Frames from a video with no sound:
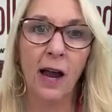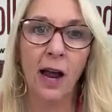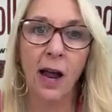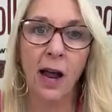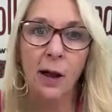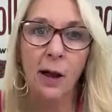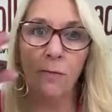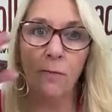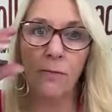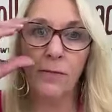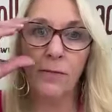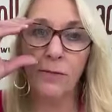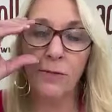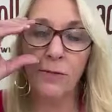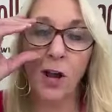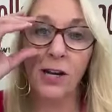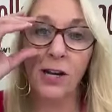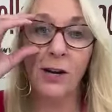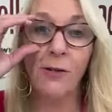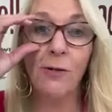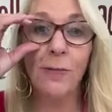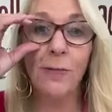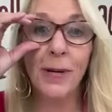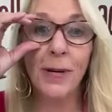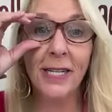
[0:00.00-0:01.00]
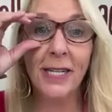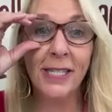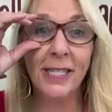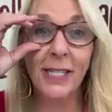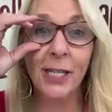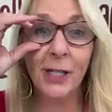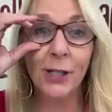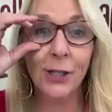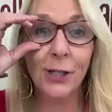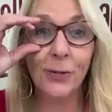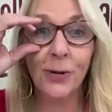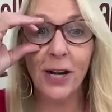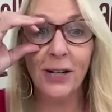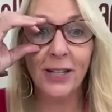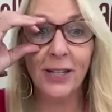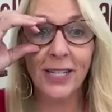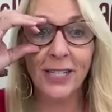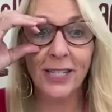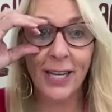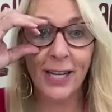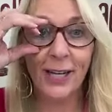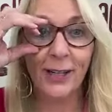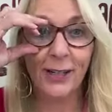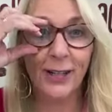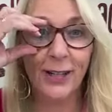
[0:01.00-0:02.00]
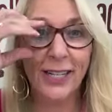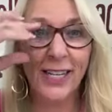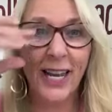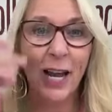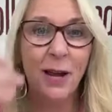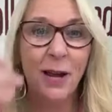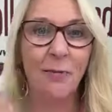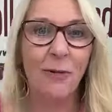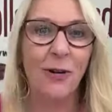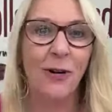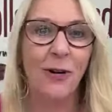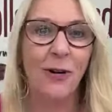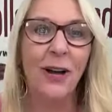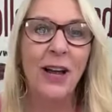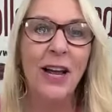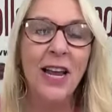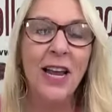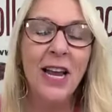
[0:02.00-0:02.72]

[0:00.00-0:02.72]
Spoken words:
Not everybody sits around a dinner table.